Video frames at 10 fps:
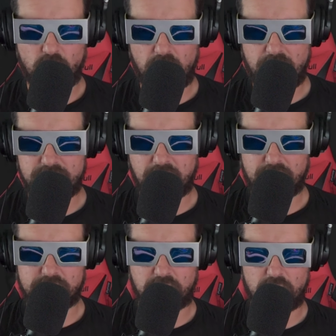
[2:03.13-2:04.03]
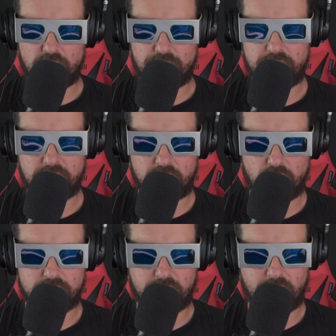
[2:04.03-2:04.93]
Webb Telescope,
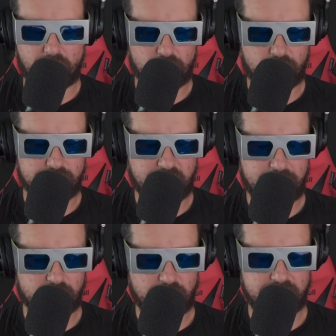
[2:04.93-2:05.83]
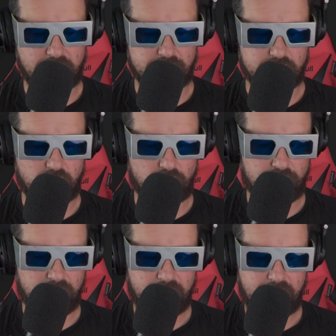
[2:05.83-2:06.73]
according to the article, the James Webb
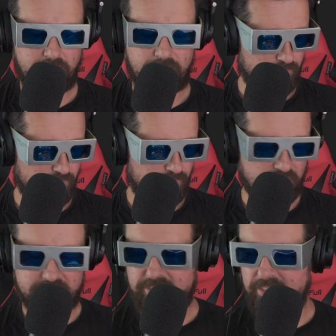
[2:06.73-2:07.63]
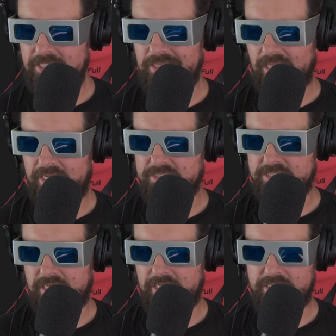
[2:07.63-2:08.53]
Telescope is this city like
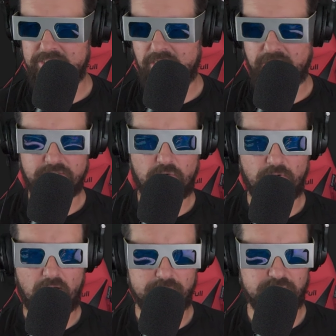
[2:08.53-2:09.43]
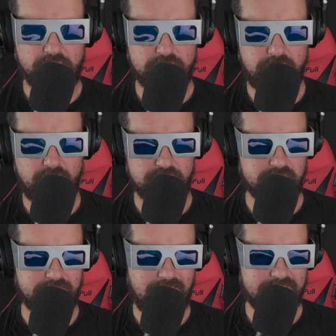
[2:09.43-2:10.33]
size unknown object was
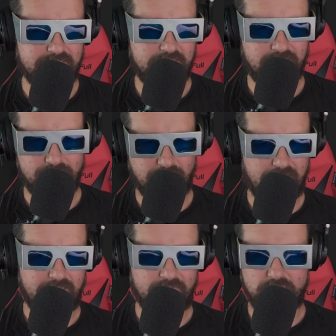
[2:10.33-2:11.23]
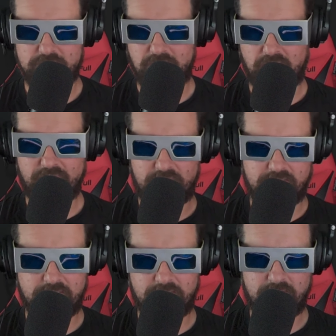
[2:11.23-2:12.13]
detected by this
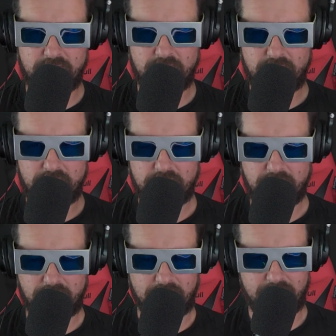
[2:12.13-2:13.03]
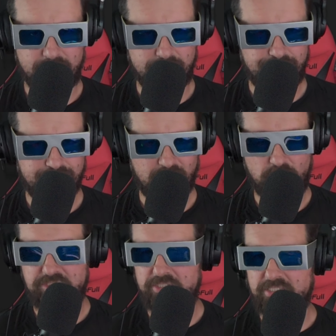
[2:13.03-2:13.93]
lovely, um,
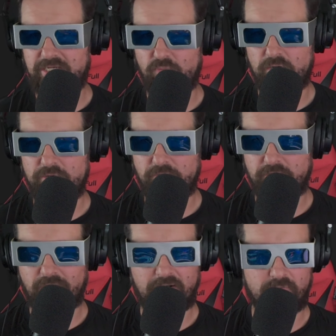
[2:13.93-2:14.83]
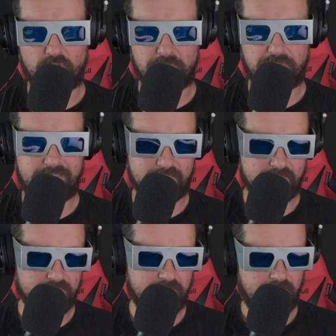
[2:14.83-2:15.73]
let's just say rendering right off
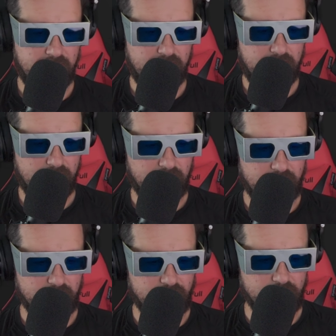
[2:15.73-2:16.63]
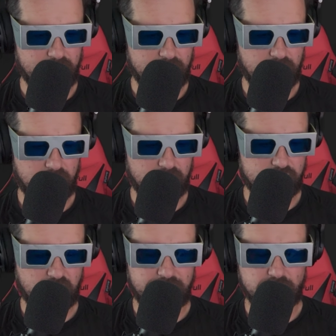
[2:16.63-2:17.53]
Wikipedia of the uh,
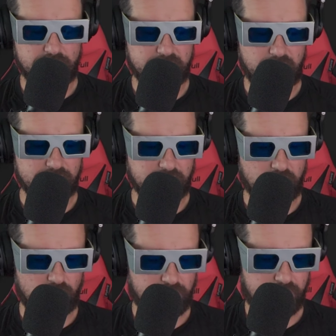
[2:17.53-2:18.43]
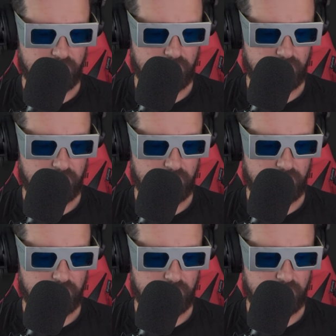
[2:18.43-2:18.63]
James Webb Telescope.